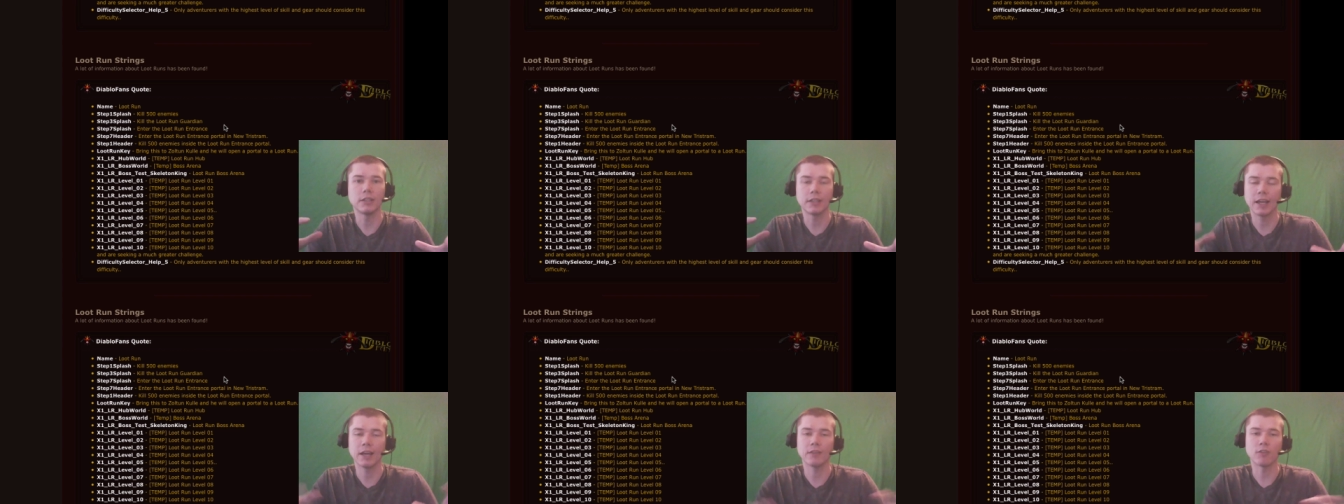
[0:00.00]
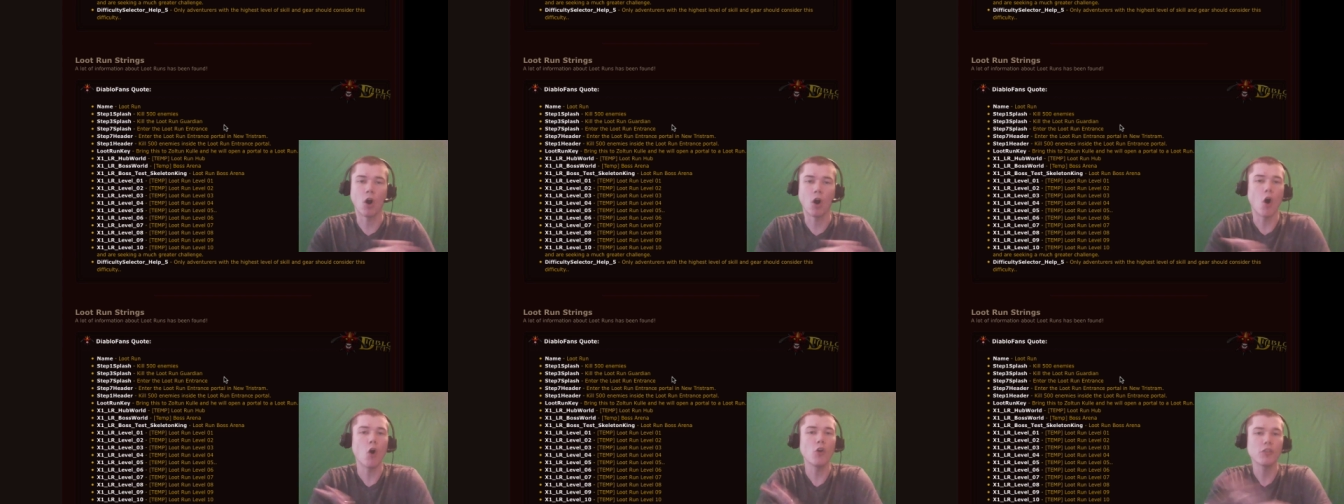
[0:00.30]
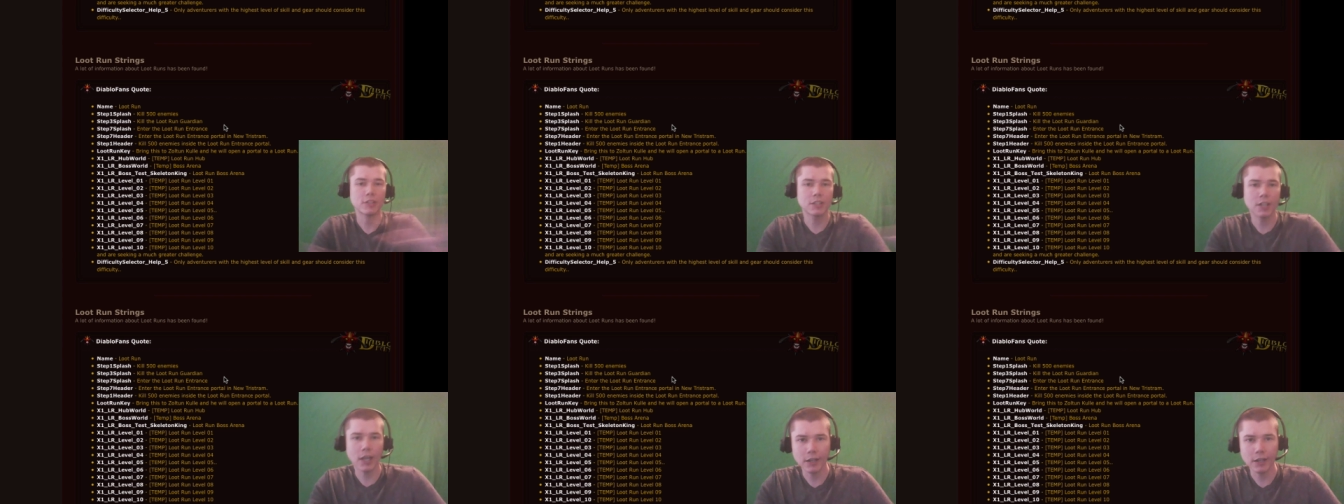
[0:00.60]
They have all
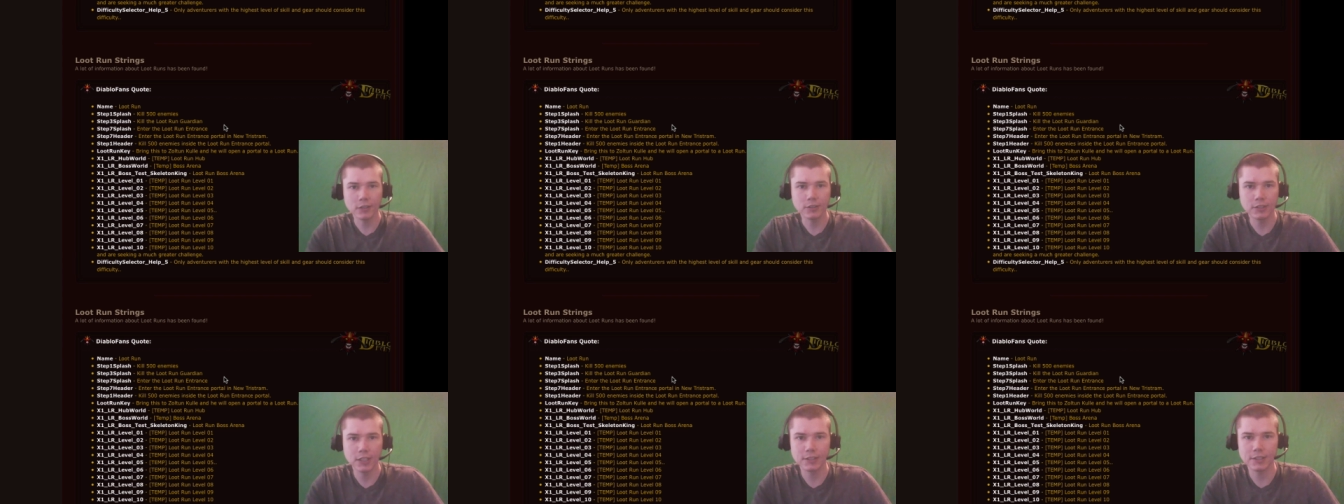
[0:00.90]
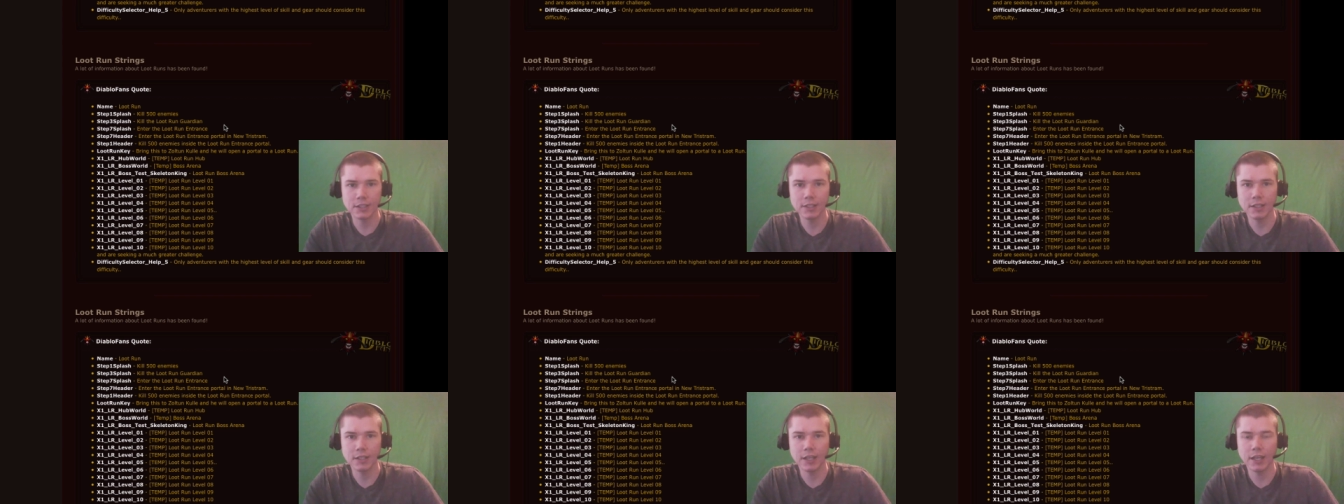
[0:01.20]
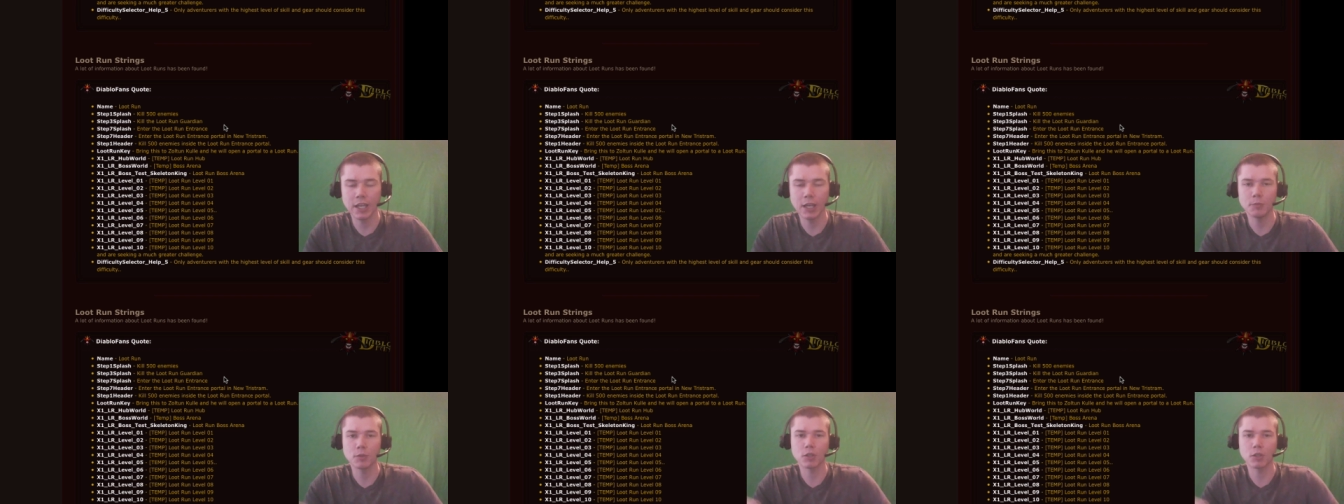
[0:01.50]
the tile sets in the game.